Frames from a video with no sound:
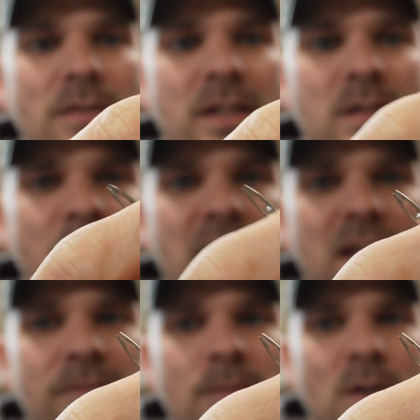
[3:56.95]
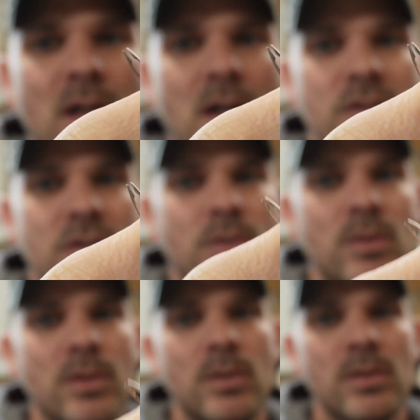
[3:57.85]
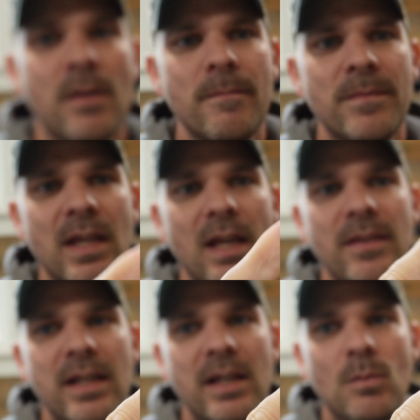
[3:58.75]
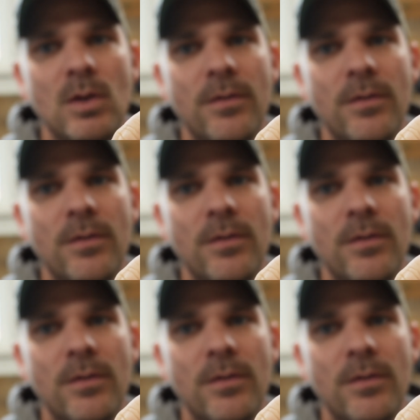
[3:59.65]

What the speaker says: This bacon fork unscrews, and then it will